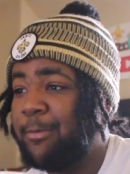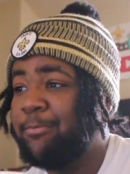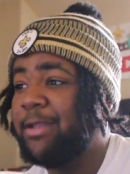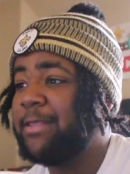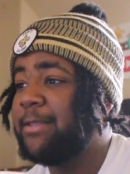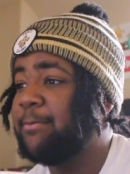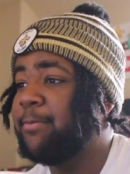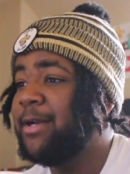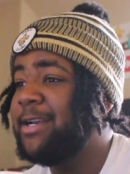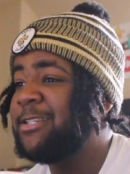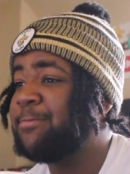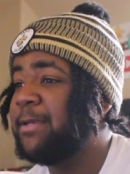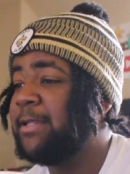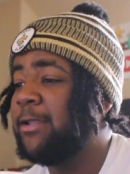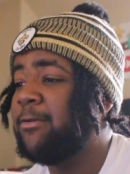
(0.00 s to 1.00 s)
But the Bucks
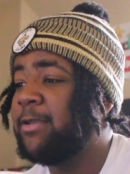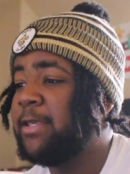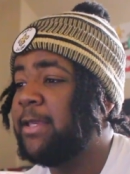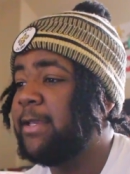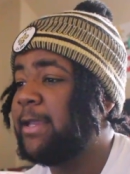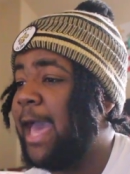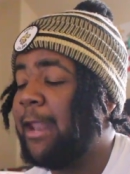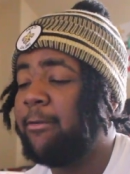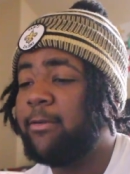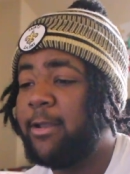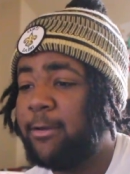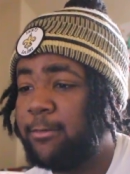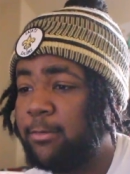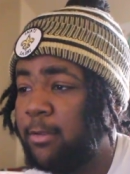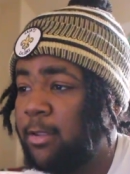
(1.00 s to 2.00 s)
been low key. I don't
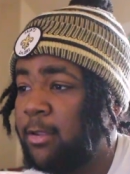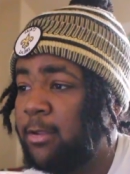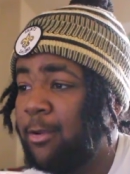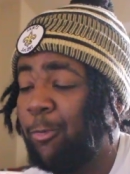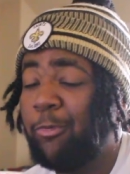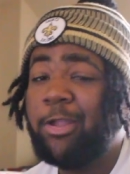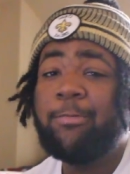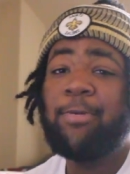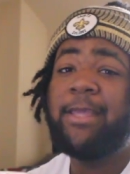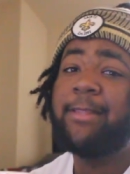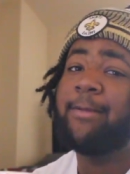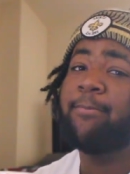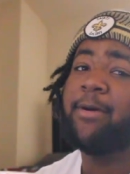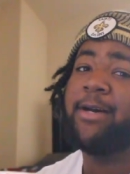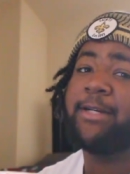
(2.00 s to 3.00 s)
know. We beat
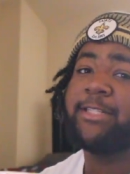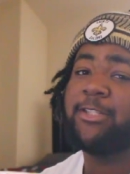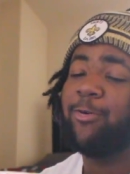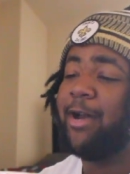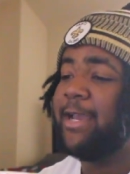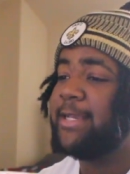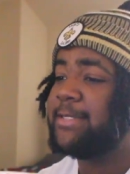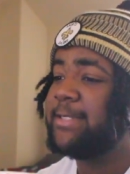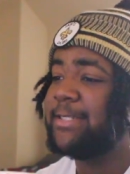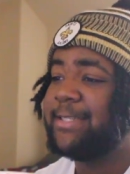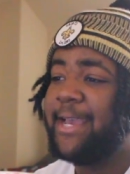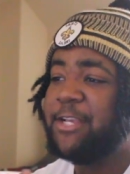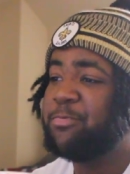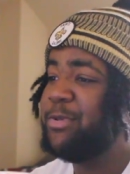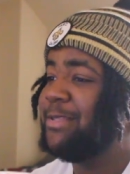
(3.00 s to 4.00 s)
the Bucks twice. The
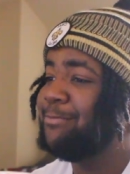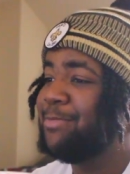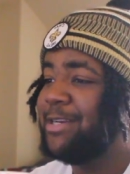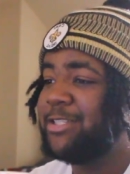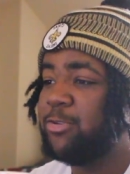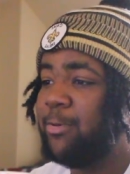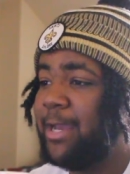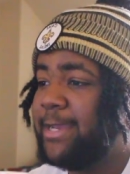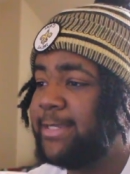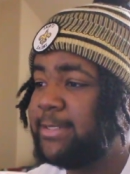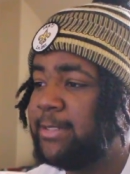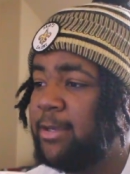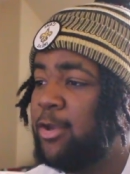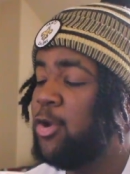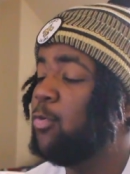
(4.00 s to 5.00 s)
Saints beat the Bucks
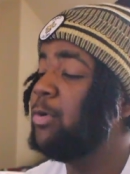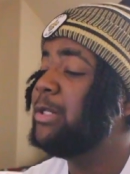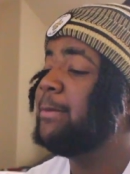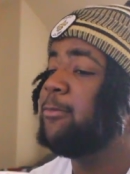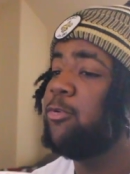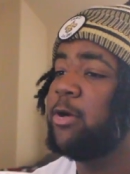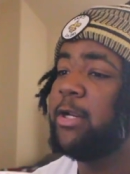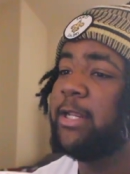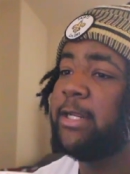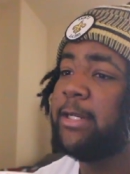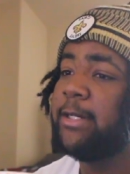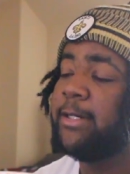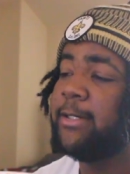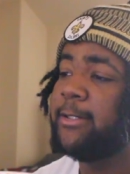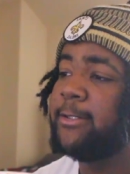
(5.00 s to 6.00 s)
twice. We number one in
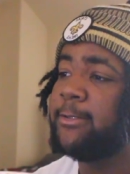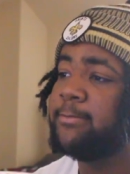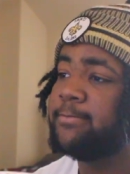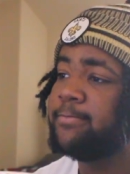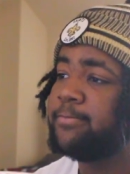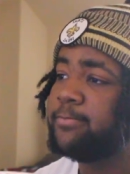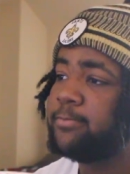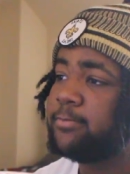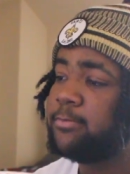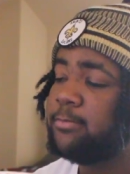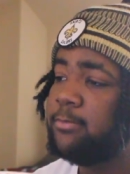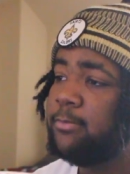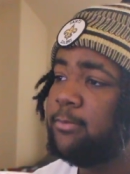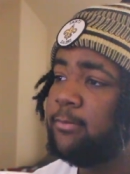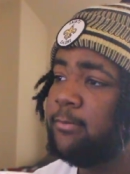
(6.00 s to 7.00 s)
the um
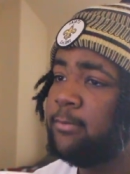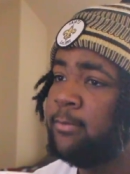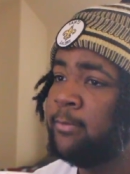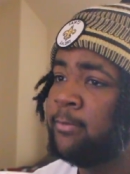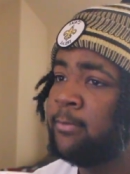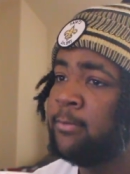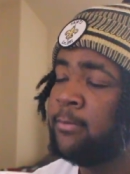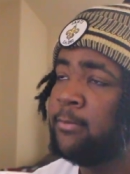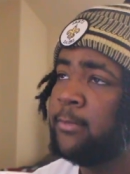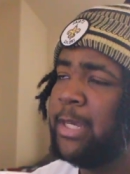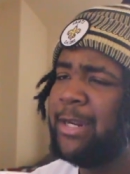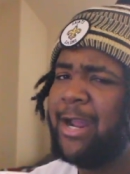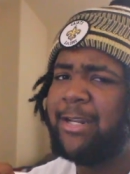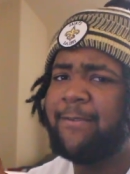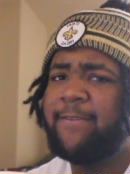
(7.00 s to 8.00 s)

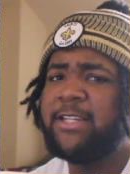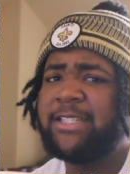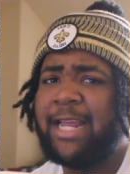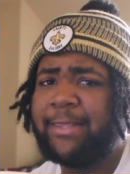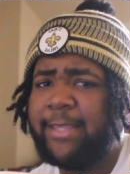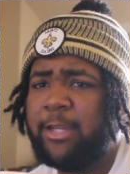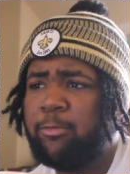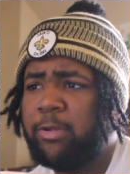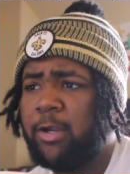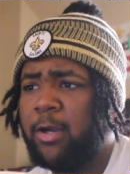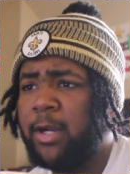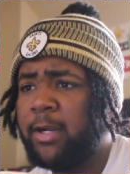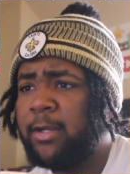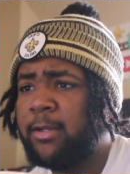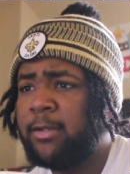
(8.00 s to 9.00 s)
in our division. I think we
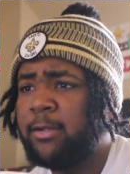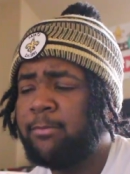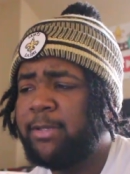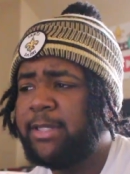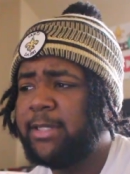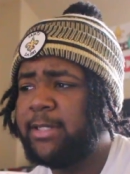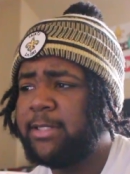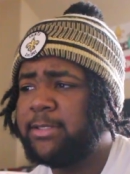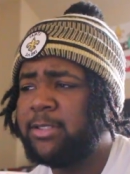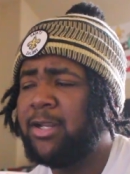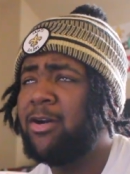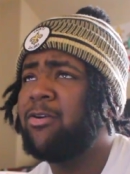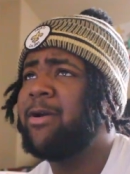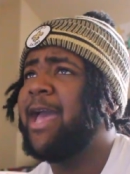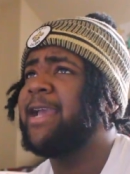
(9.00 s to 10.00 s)
are because
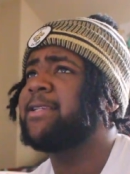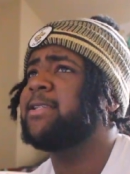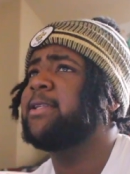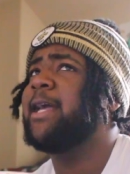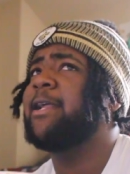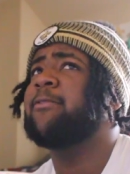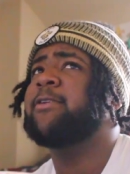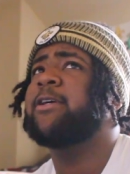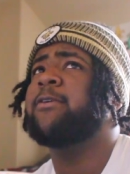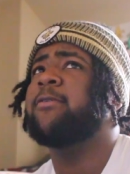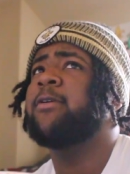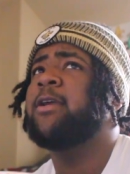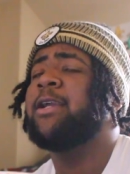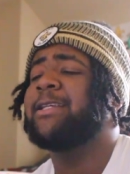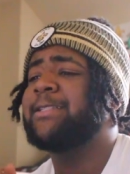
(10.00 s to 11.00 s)
no, actually I don't
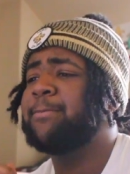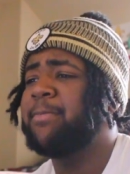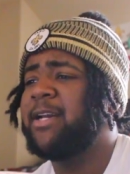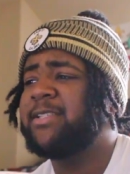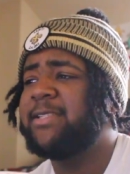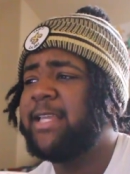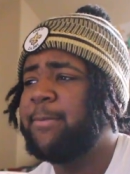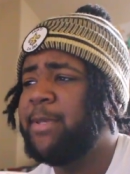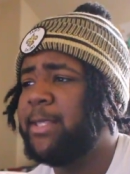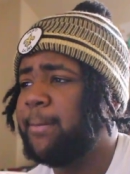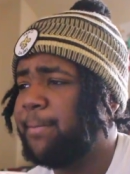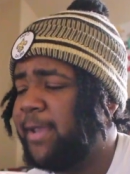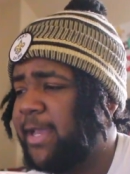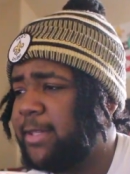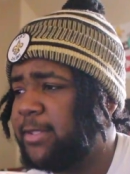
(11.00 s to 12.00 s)
know because the Bucks did beat the
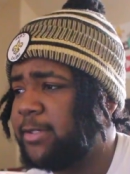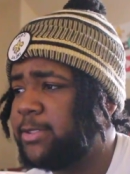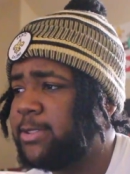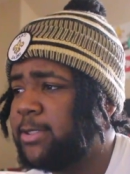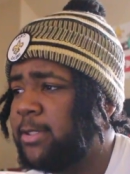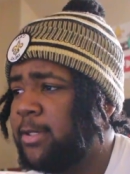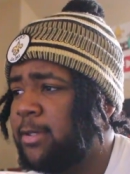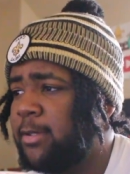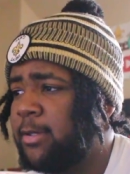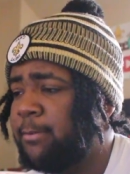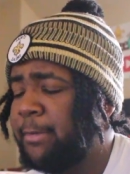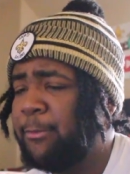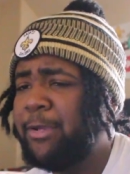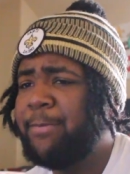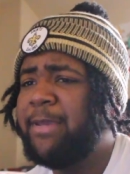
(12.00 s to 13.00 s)
Panthers,
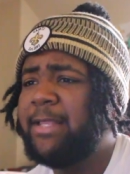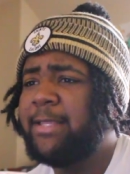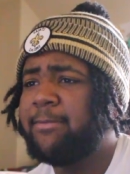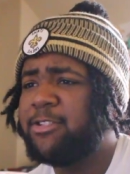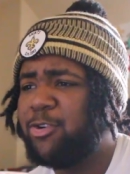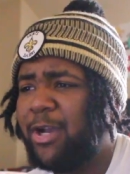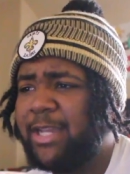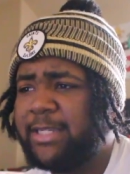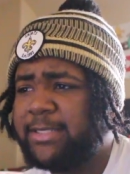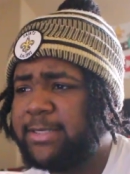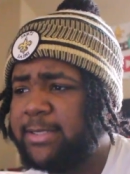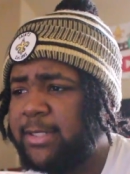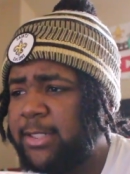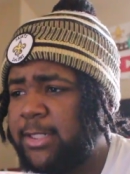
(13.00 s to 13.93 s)
but we beat them twice,